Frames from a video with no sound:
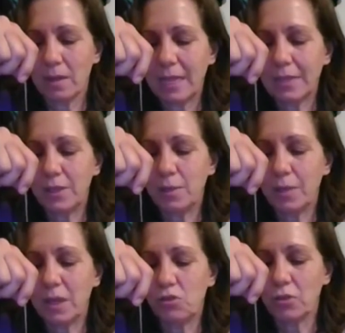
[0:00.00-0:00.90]
Thank you,
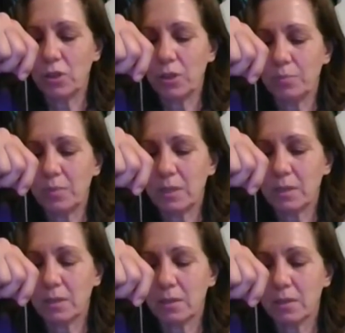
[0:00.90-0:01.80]
Pendulum.
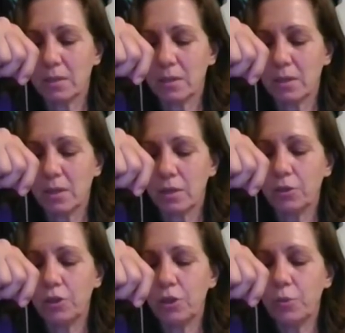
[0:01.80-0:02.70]
Could you